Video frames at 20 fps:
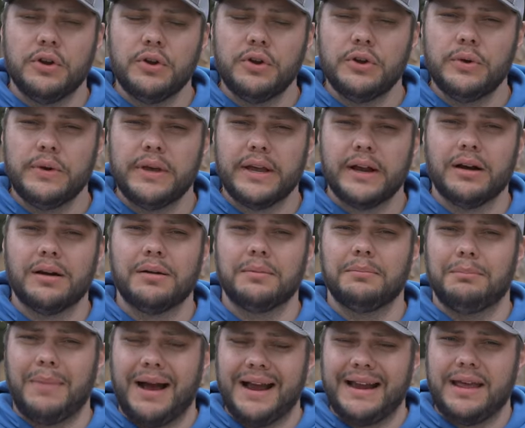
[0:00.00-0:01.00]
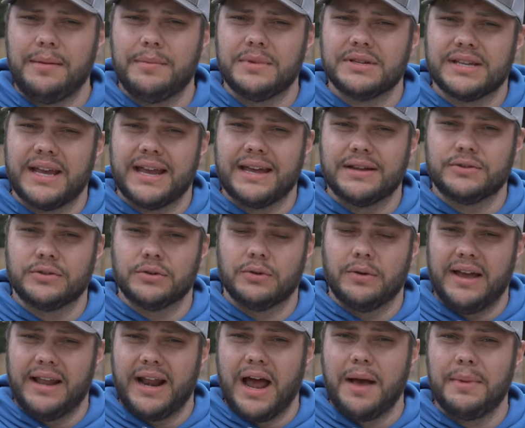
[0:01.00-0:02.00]
you're new here, my name is Andrew,
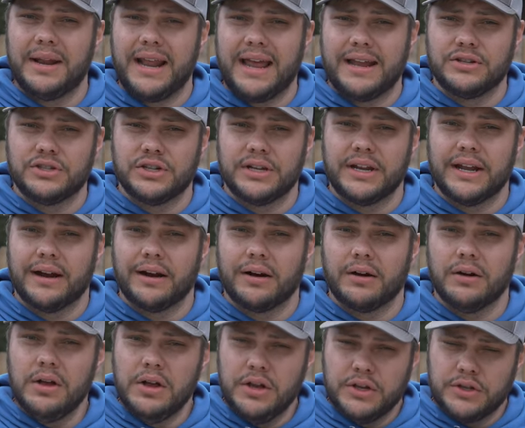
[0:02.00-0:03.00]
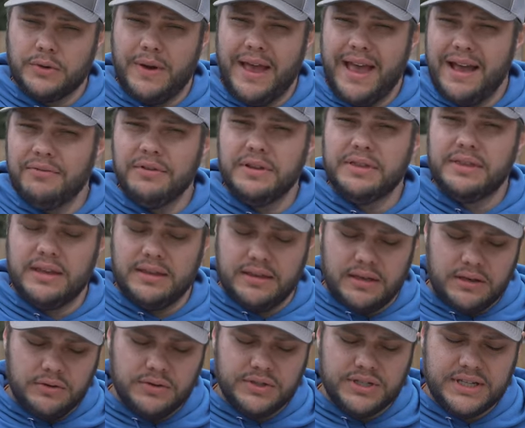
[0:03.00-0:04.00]
and I'm an engineer. So everything that
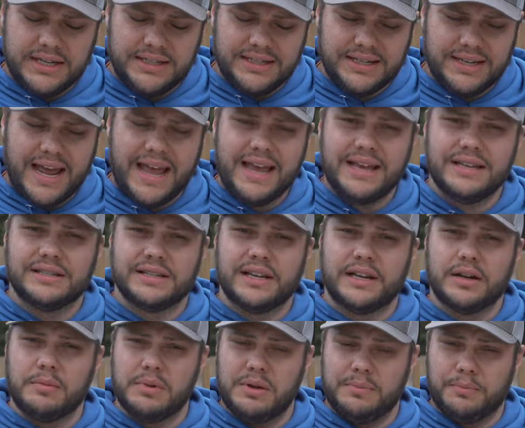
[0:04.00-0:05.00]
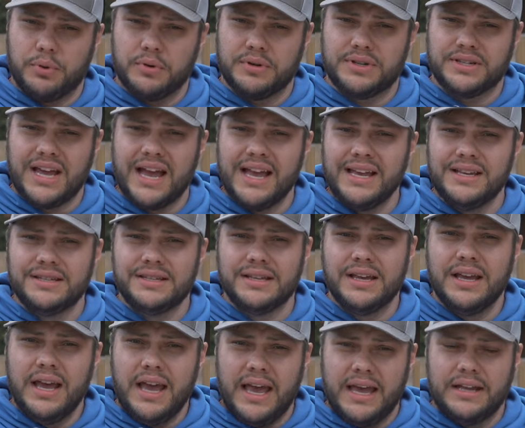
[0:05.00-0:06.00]
you see today is gonna to be precise
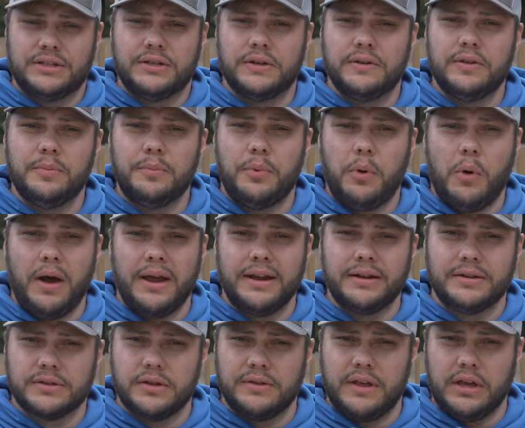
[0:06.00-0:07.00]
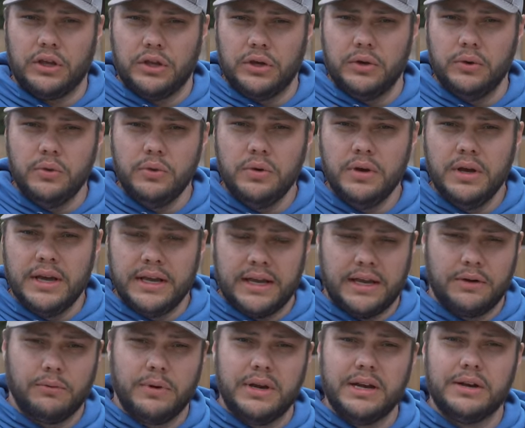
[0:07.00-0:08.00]
and to the point so that you
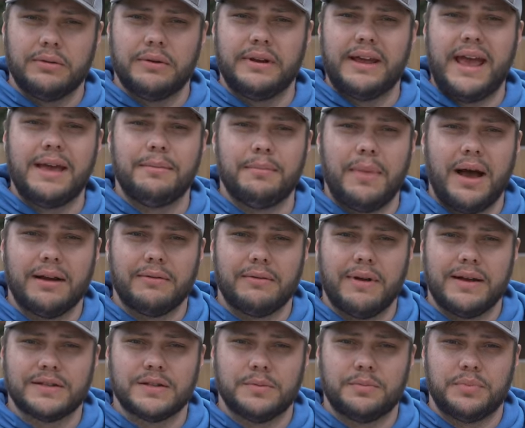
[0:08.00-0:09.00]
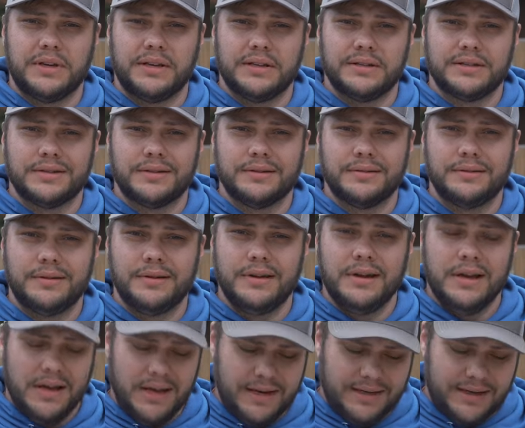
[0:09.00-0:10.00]
can recreate my recipes.
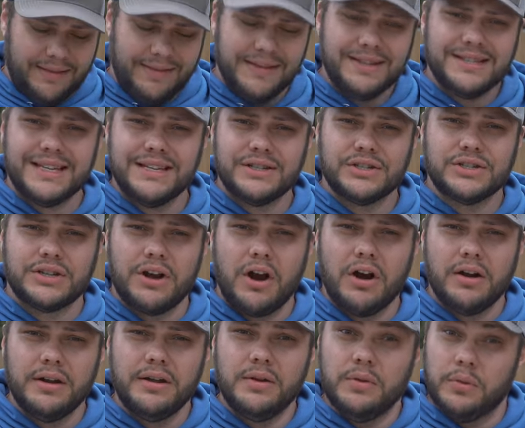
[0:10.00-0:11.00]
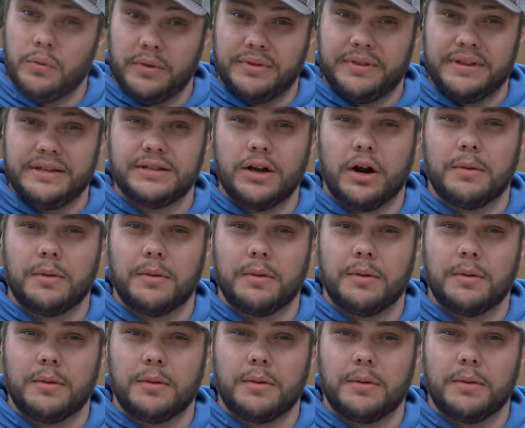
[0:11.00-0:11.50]
Now let's get started with these